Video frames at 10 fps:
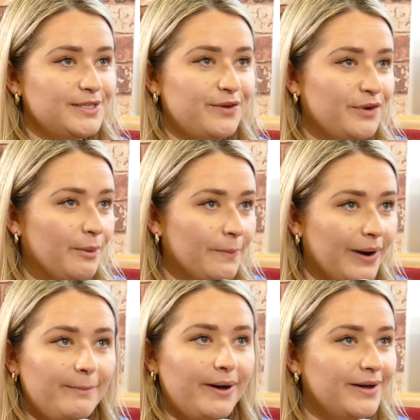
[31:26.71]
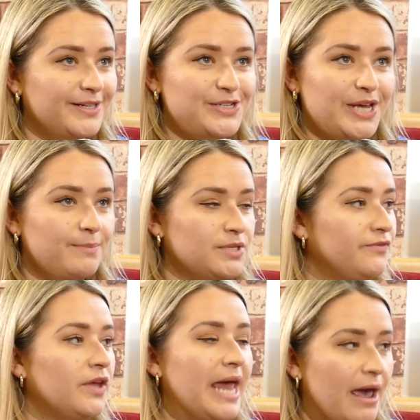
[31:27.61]
I've done brand partnerships, I've
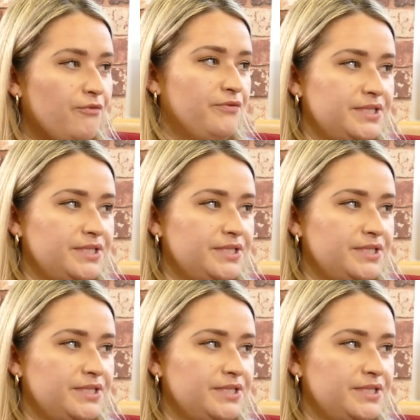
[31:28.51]
done every